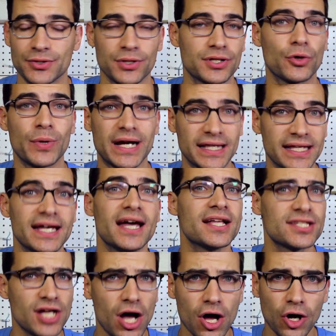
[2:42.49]
You can quickly
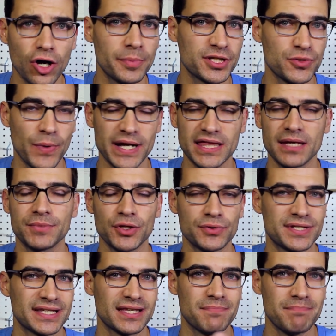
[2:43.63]
toggle between them
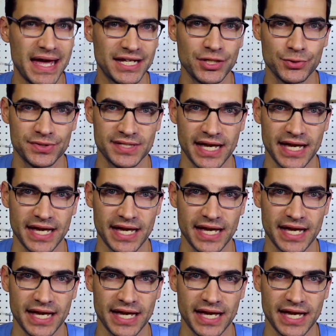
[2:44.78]
using the menu